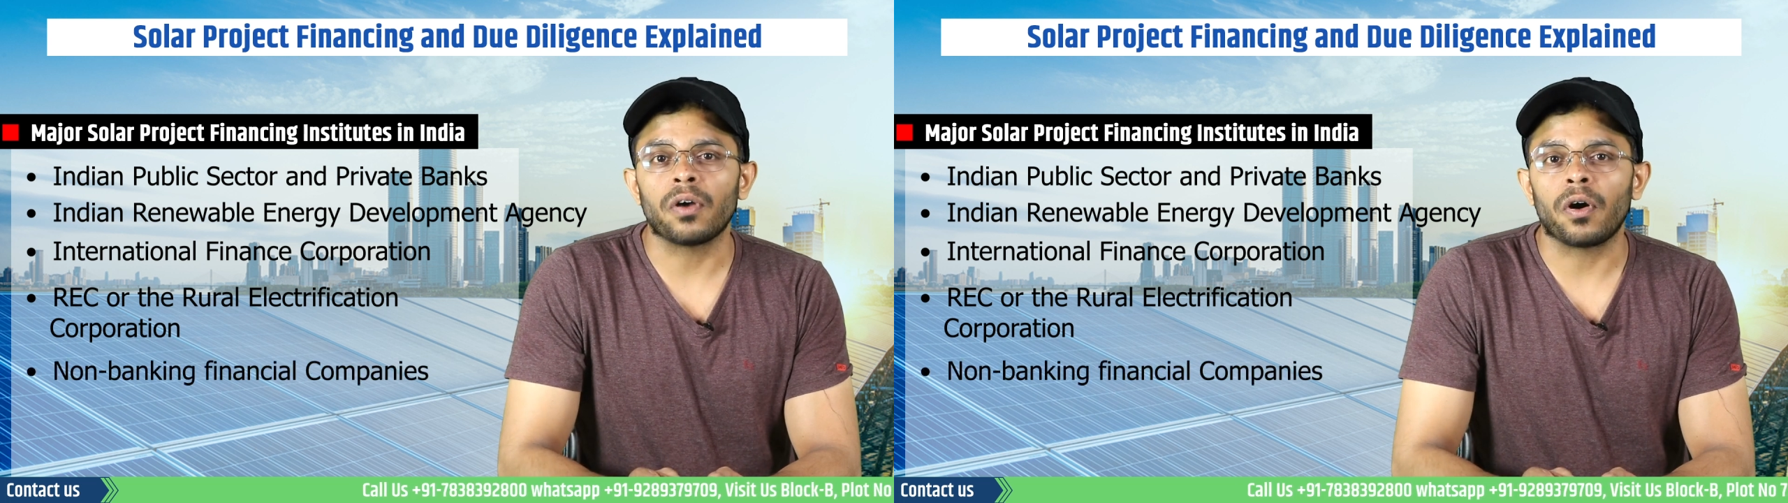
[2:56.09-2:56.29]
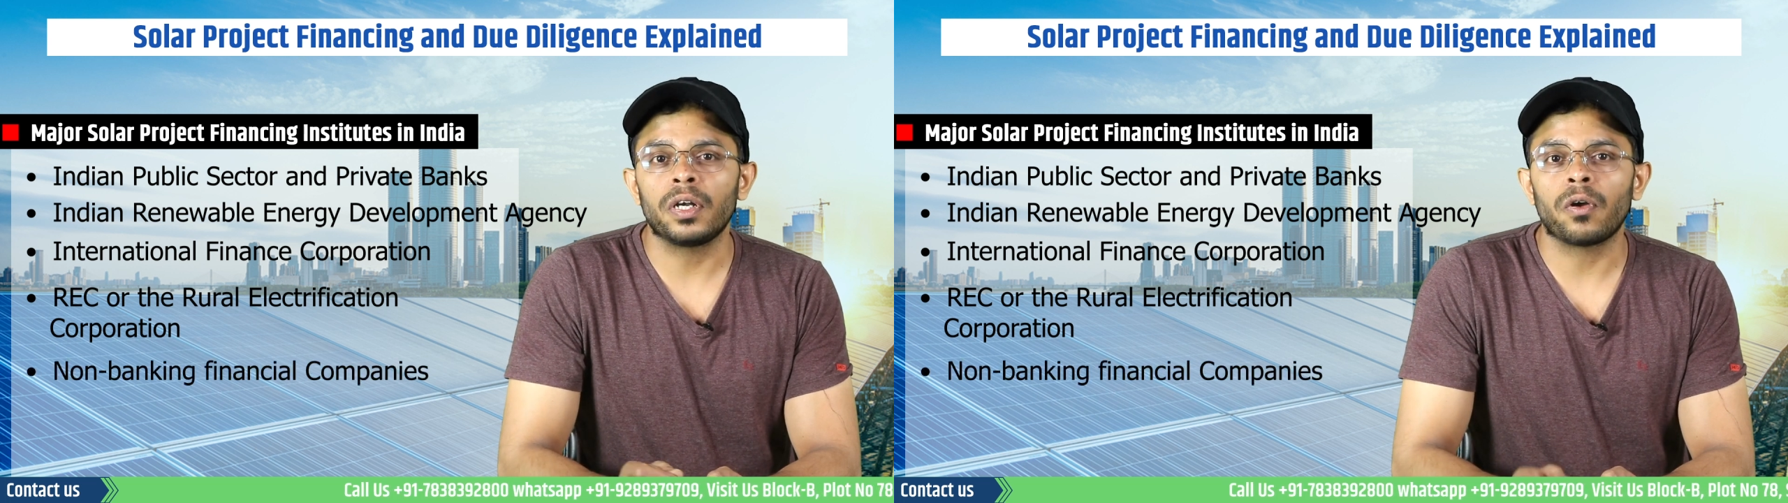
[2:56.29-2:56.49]

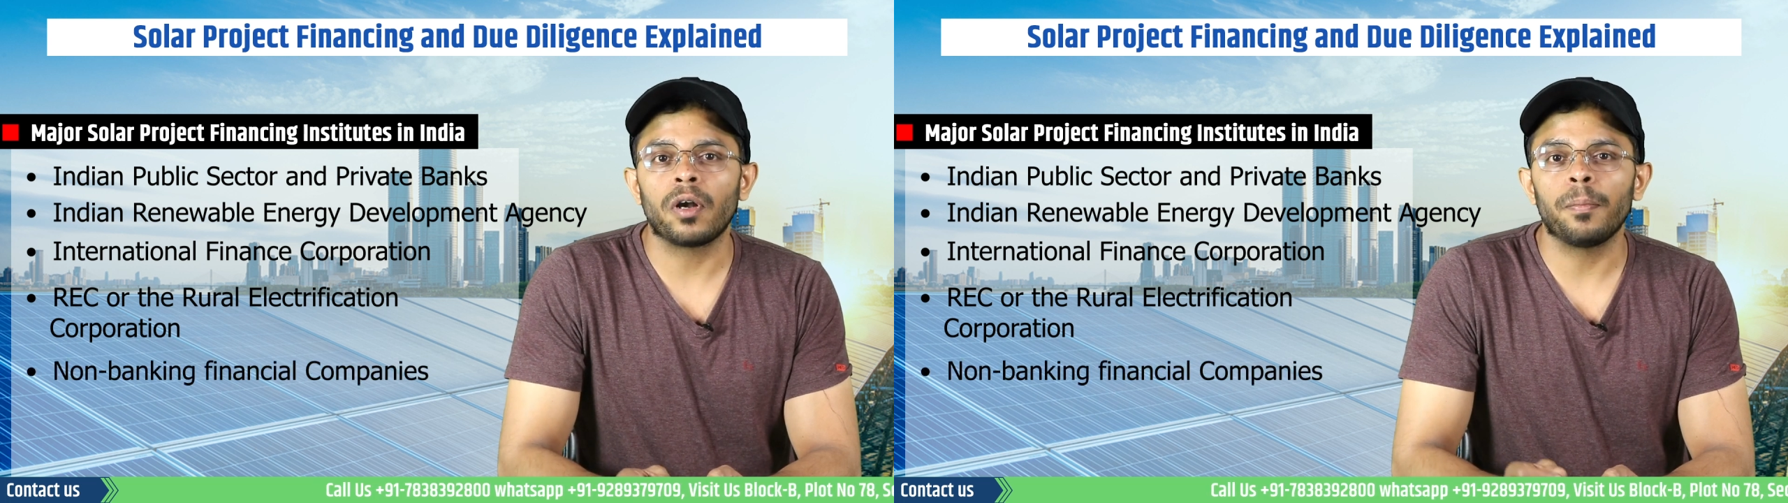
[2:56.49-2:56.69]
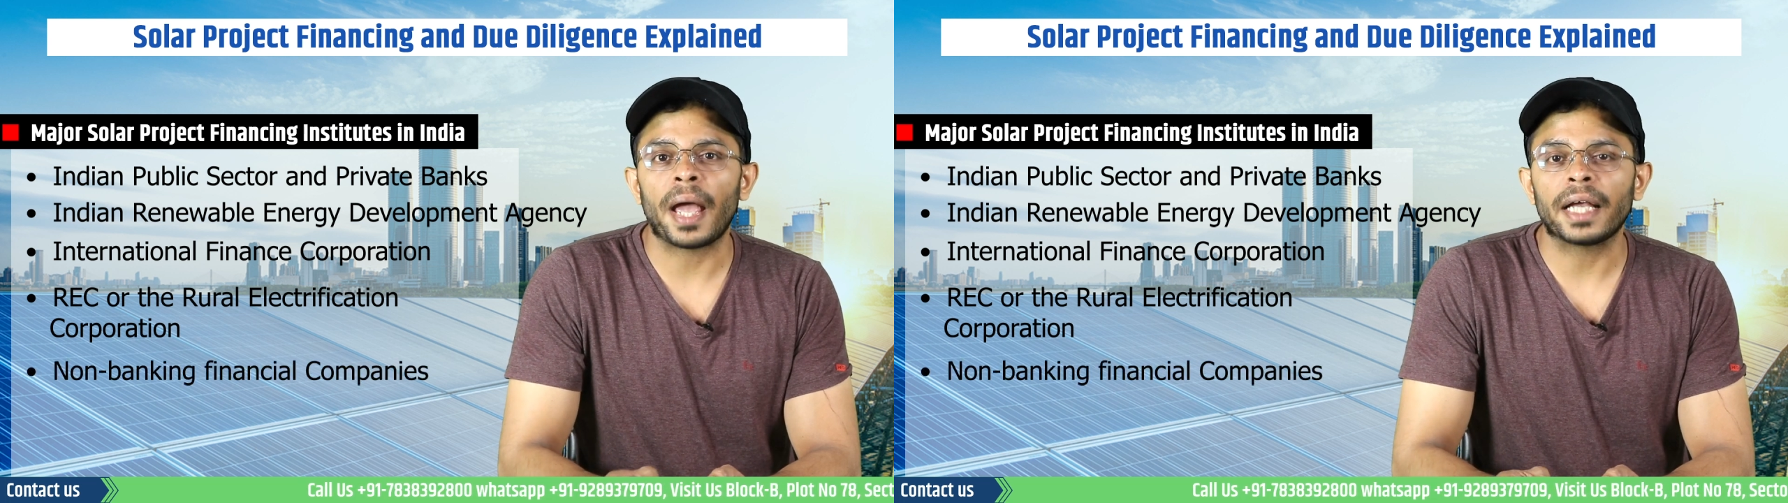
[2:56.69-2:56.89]
or
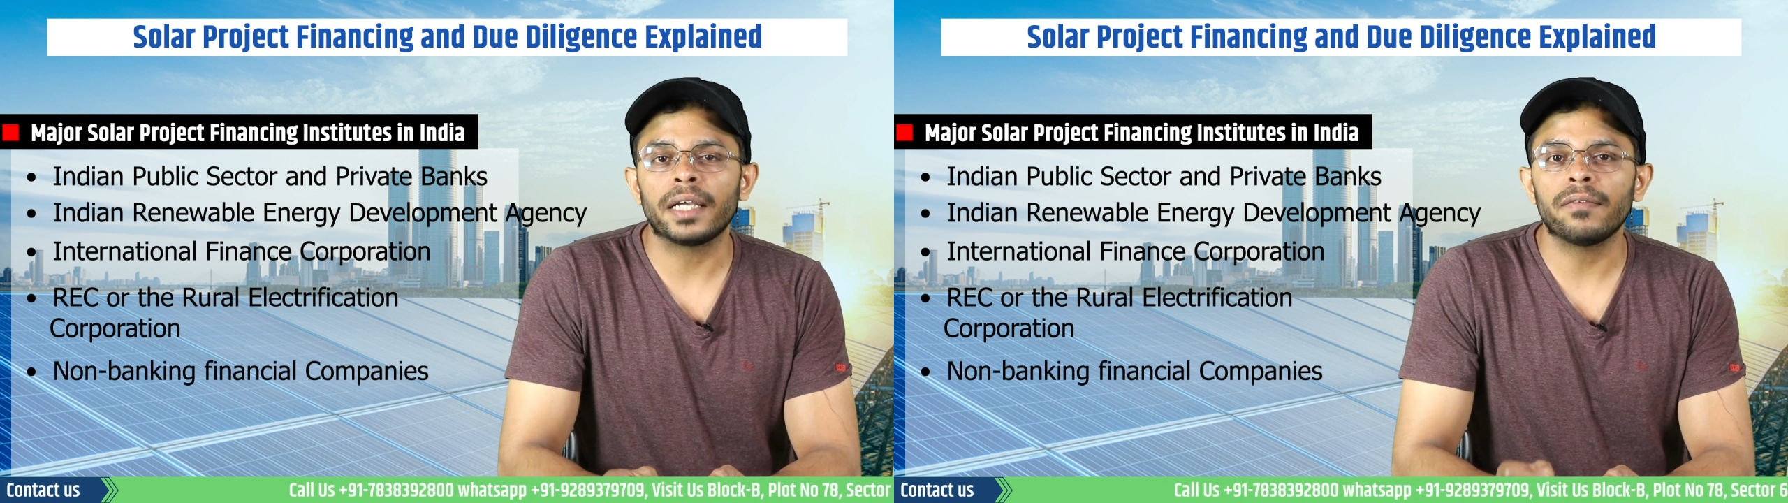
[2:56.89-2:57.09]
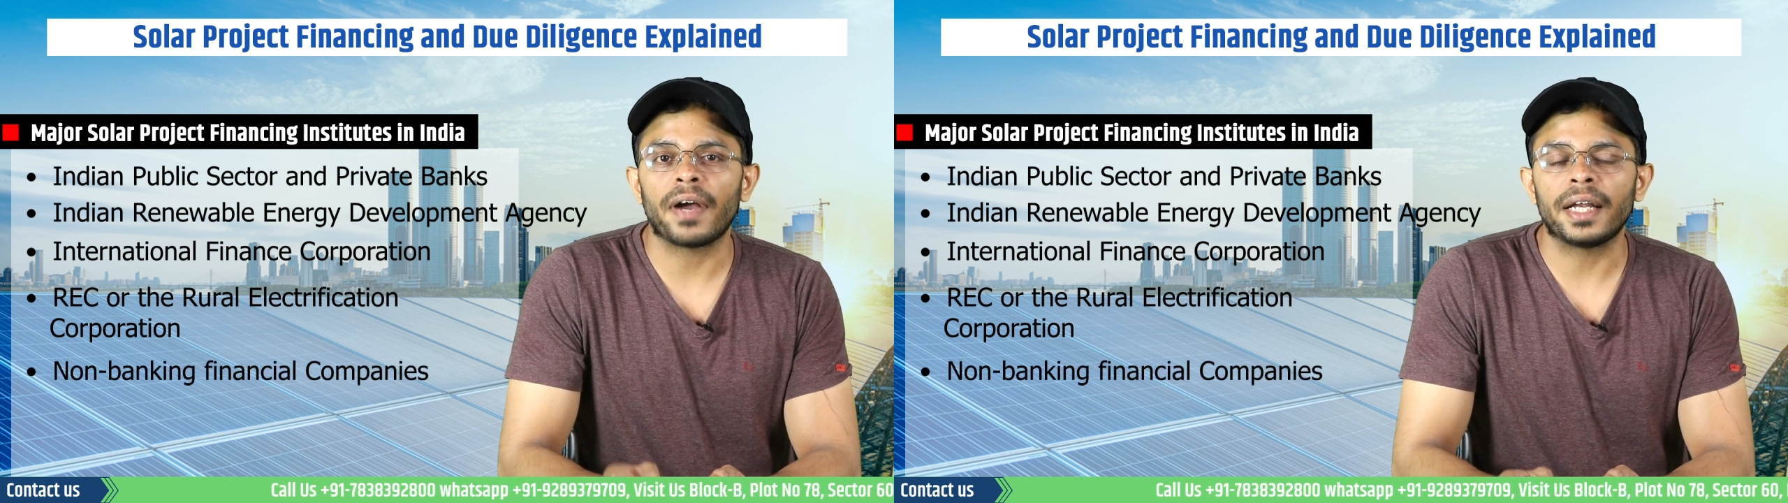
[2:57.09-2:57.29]

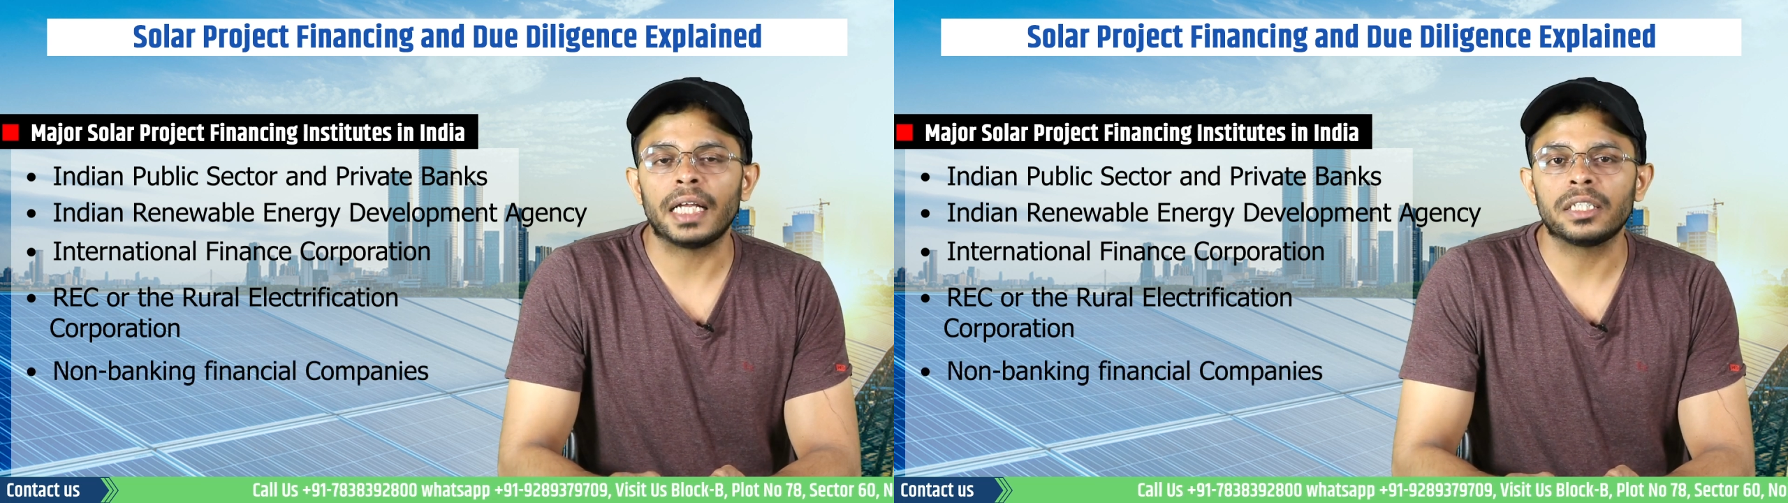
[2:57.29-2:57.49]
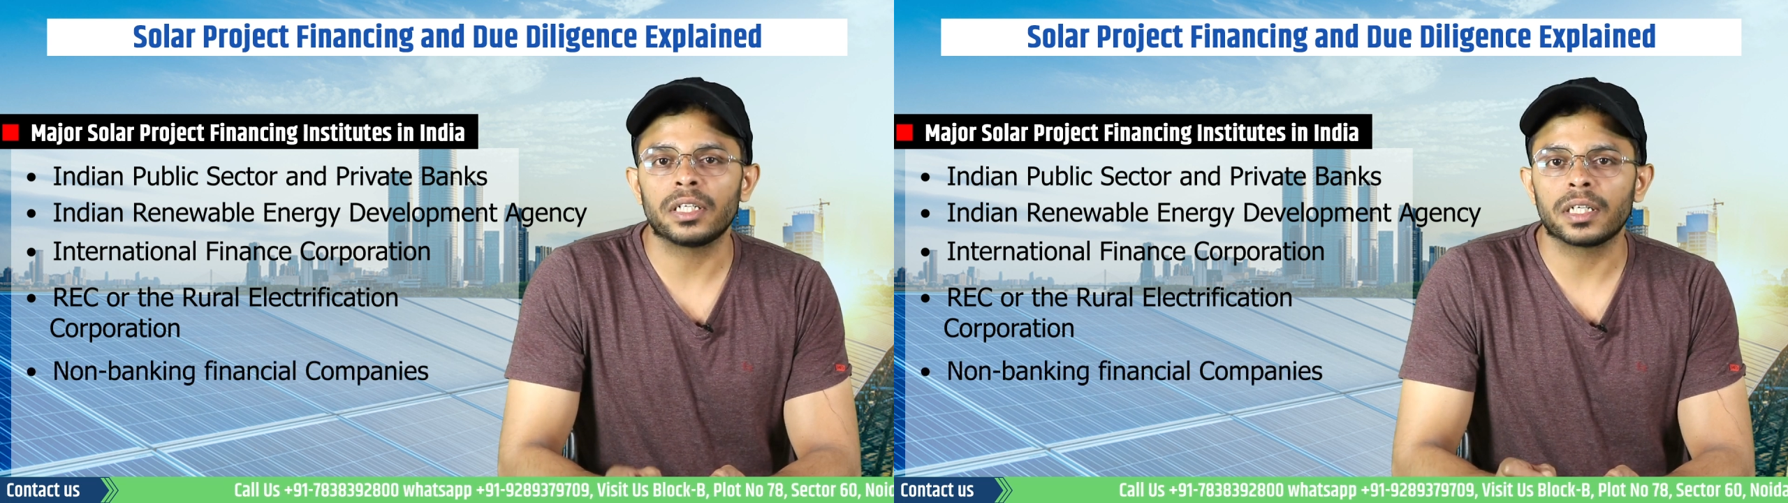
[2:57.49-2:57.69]
non-banking
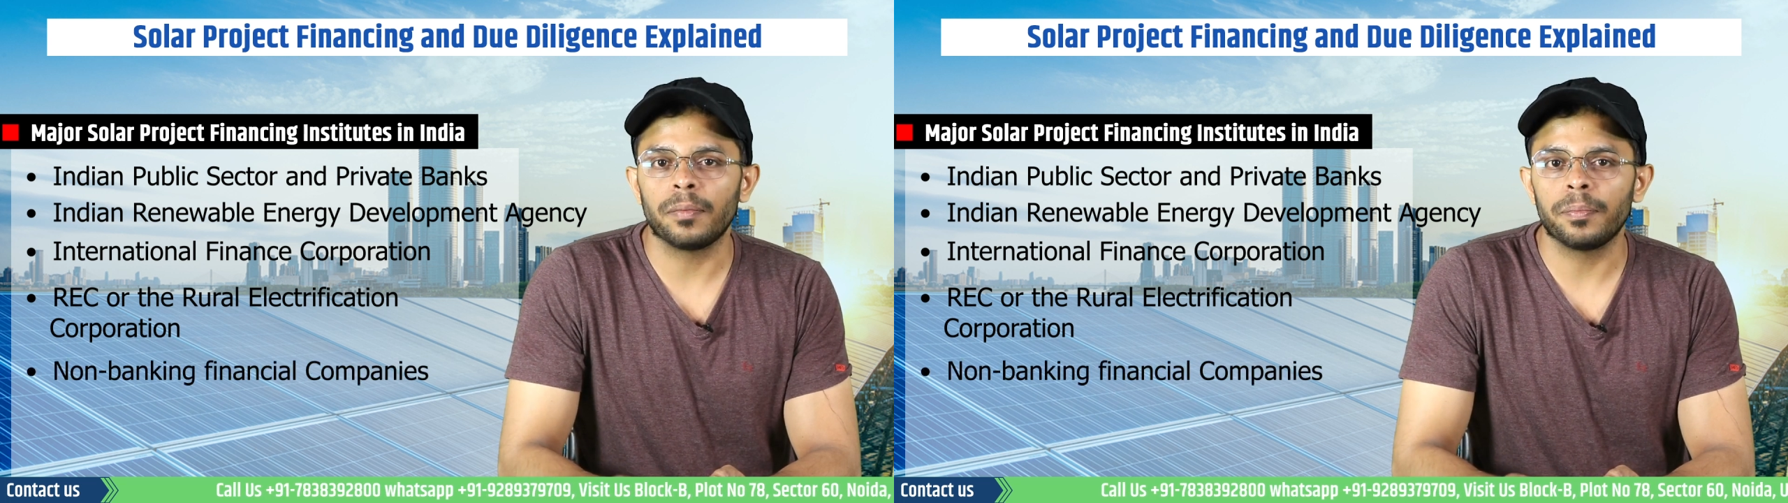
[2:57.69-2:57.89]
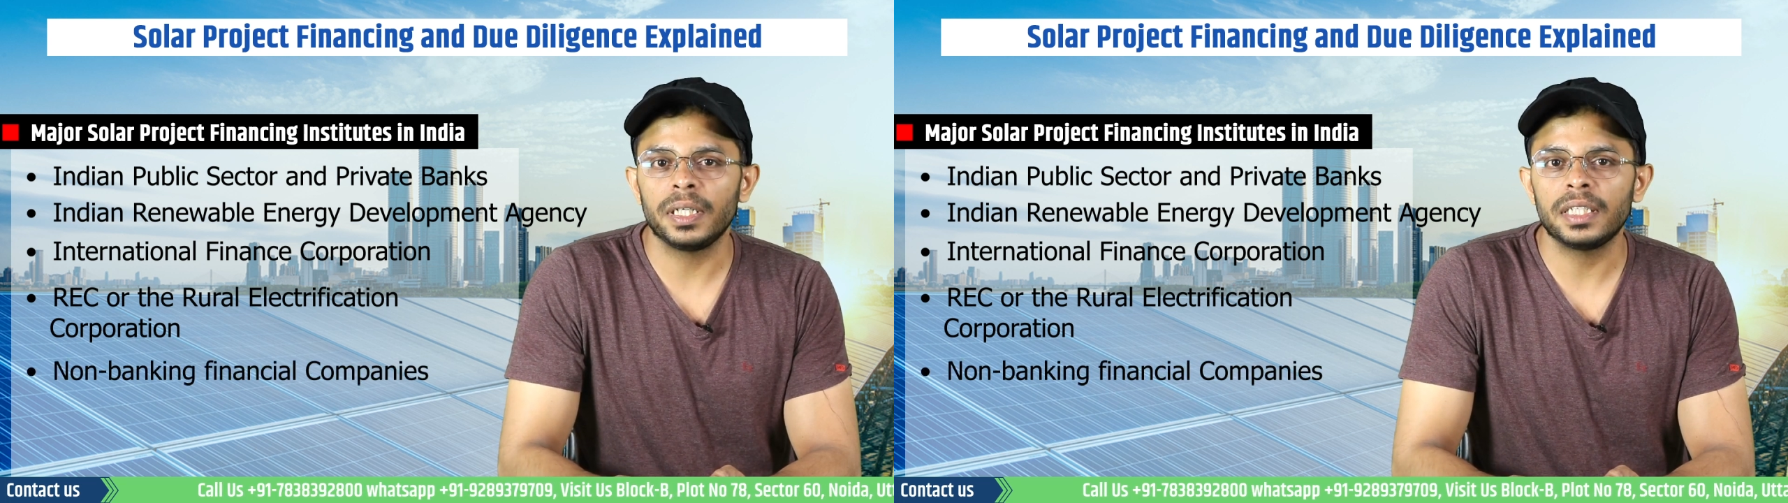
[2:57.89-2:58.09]
financial
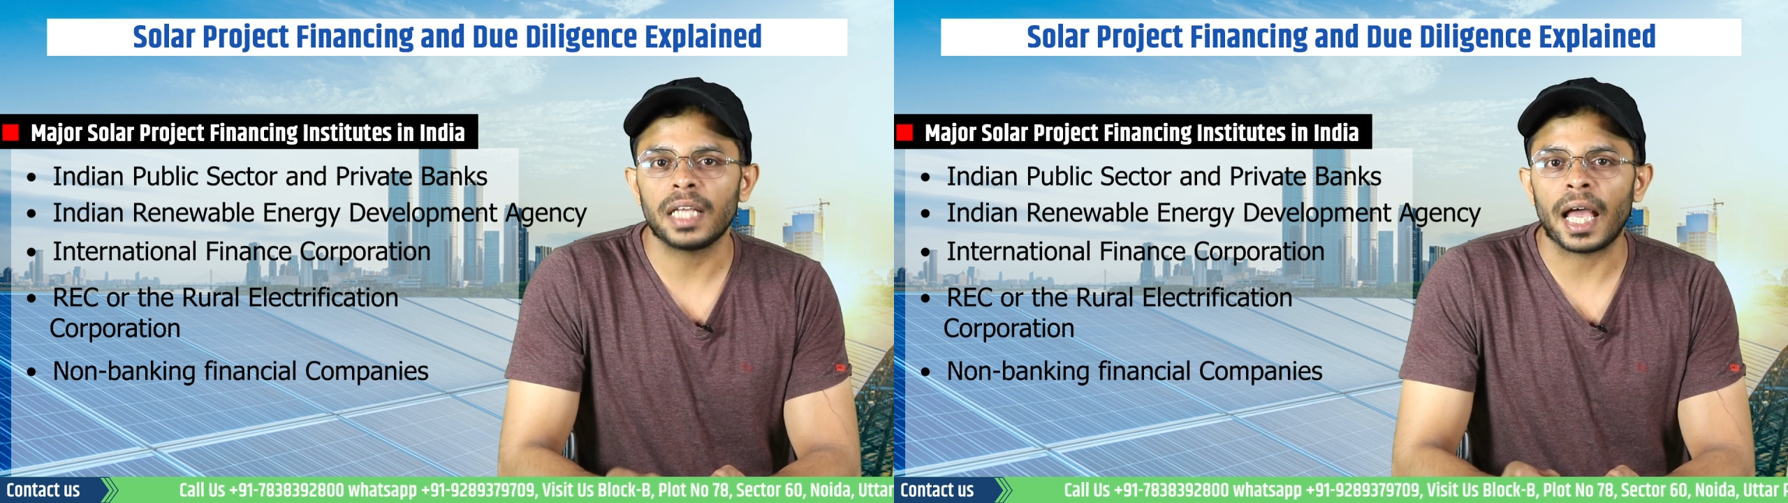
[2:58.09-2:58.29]
companies